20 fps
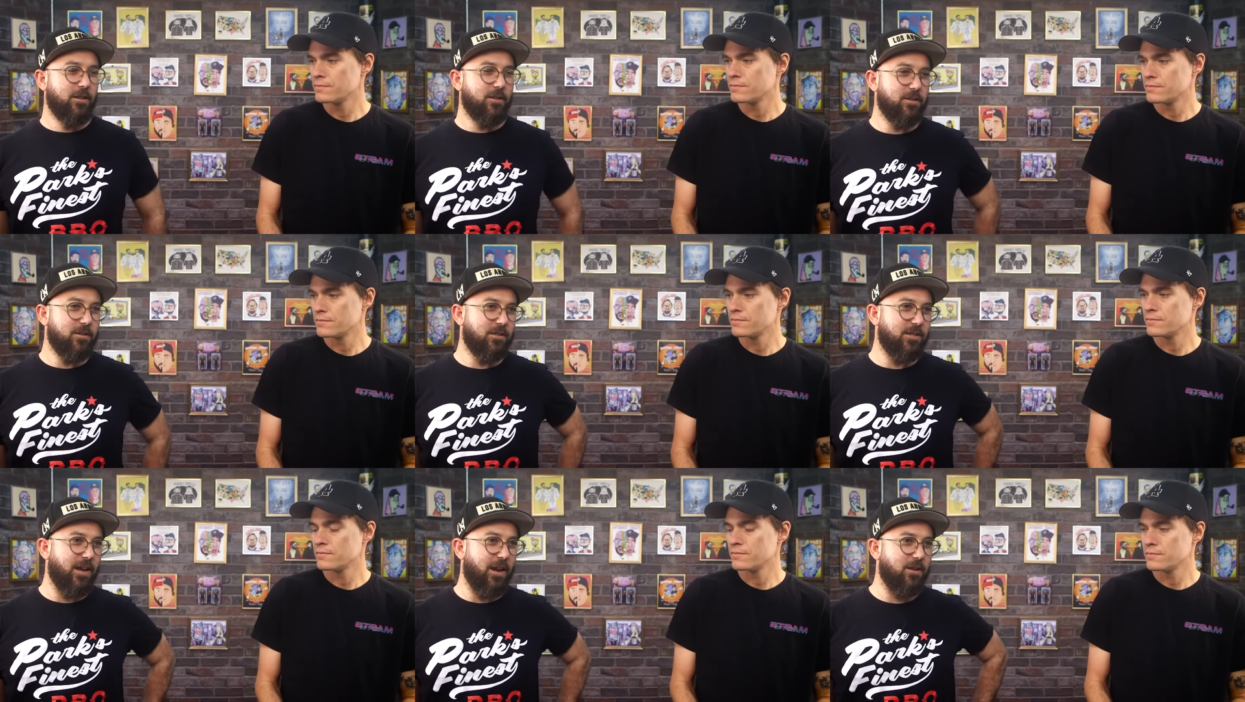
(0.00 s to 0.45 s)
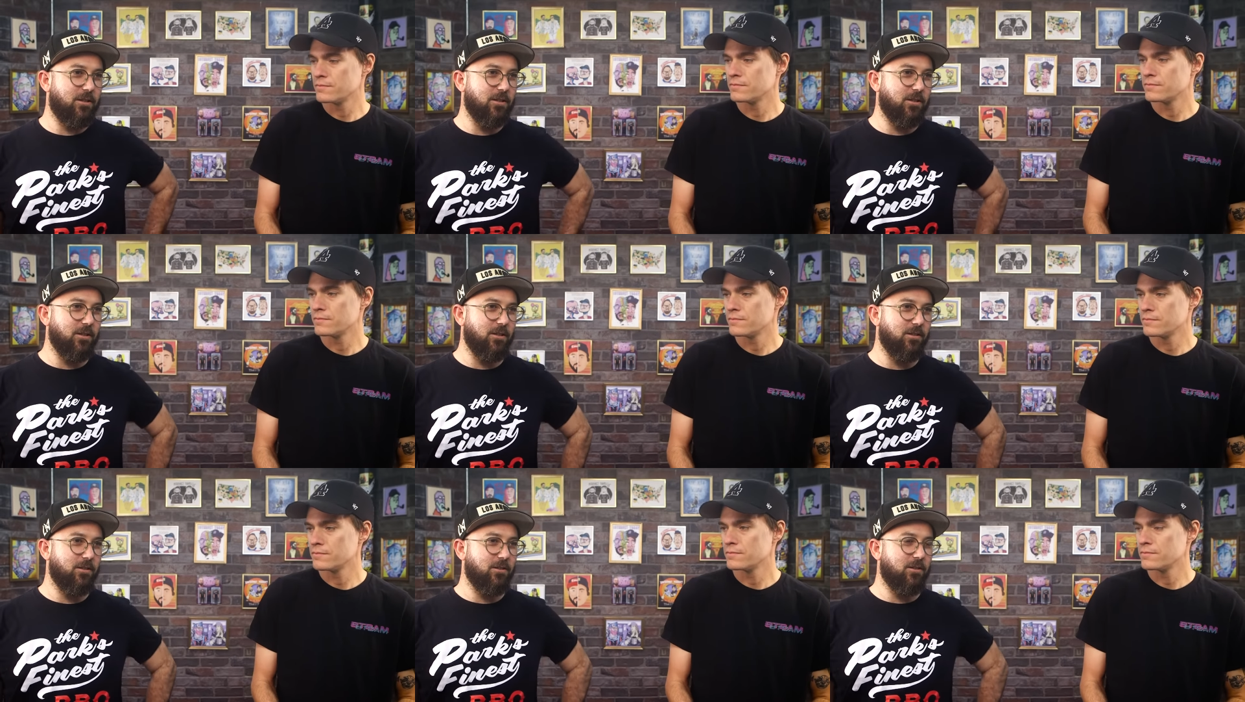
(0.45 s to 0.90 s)
Speaker 1: the
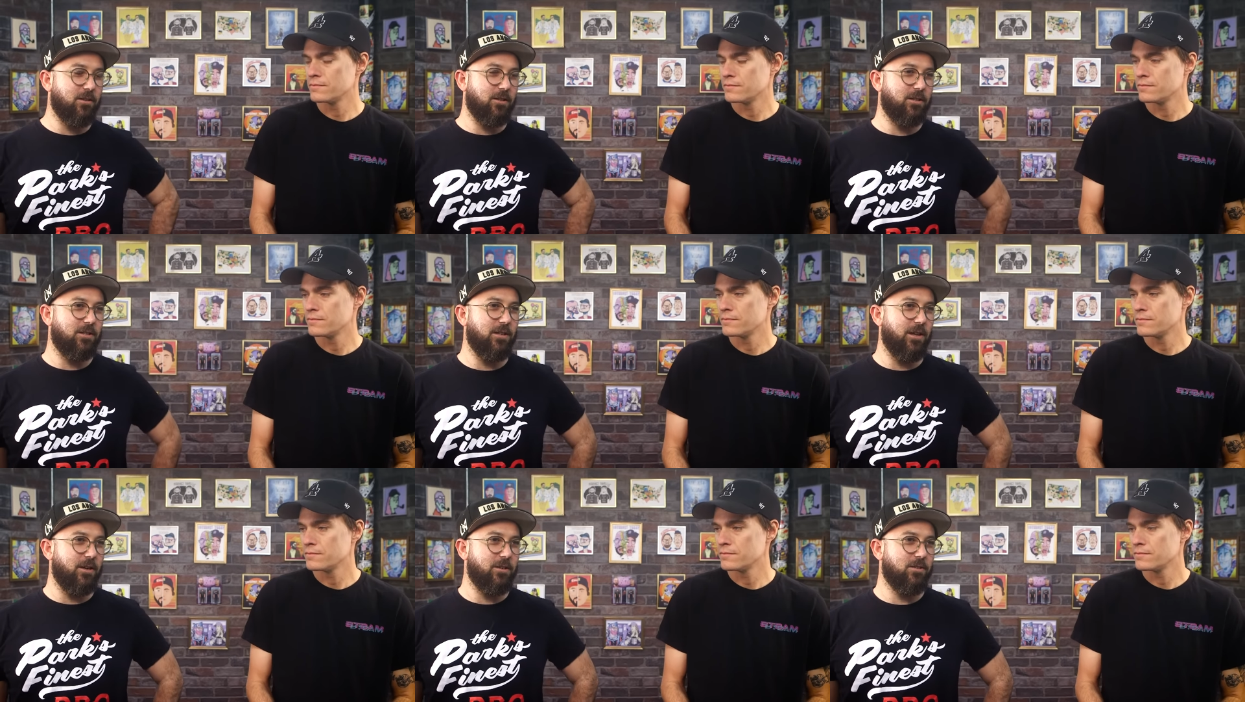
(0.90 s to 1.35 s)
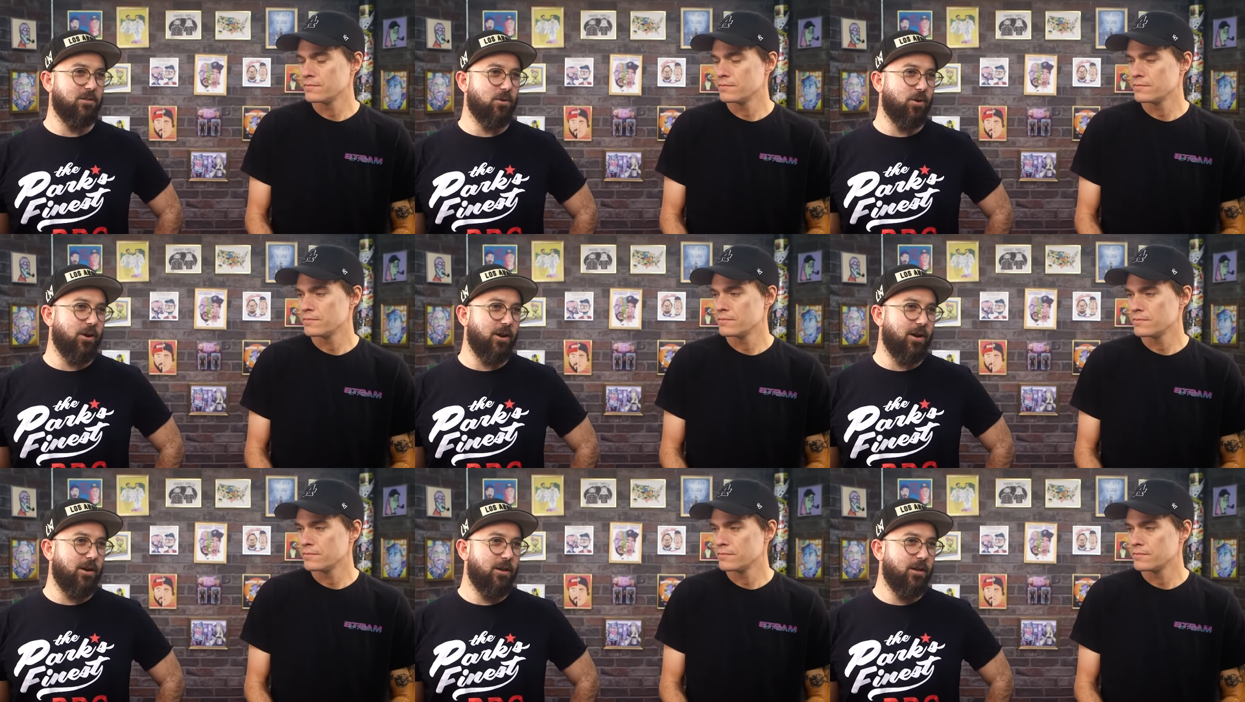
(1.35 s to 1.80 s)
Santa the Santa
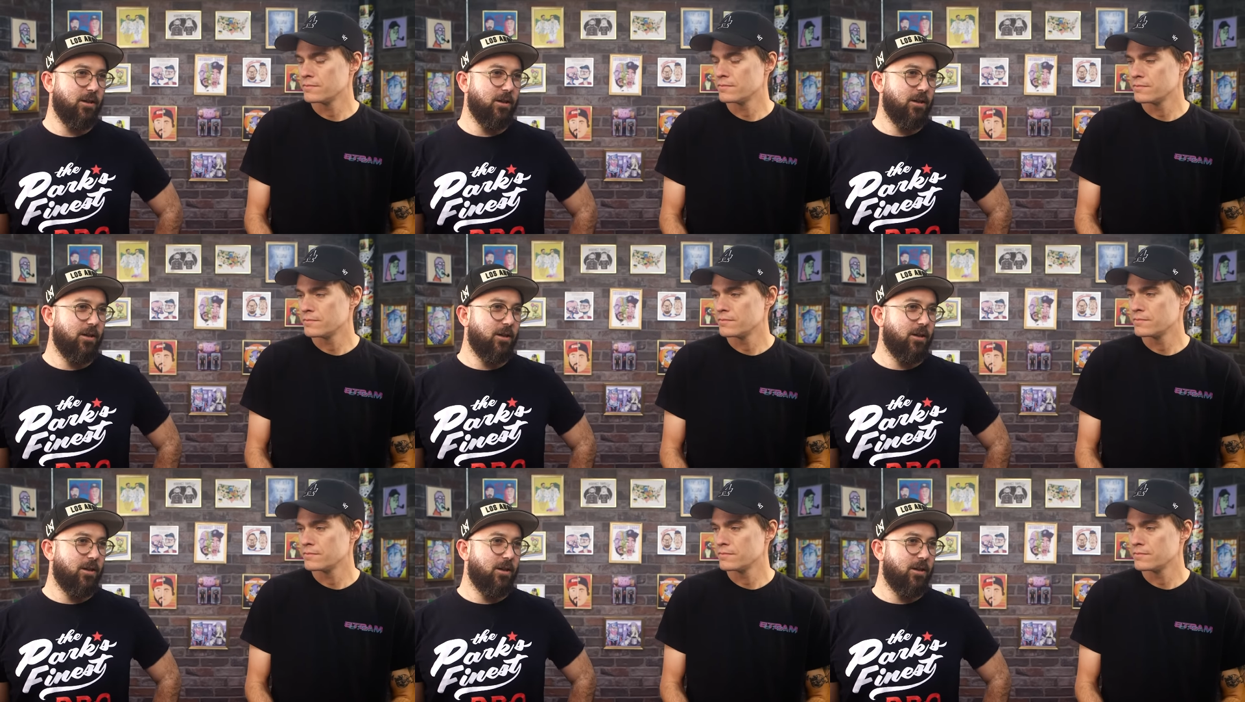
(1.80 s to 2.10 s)
story.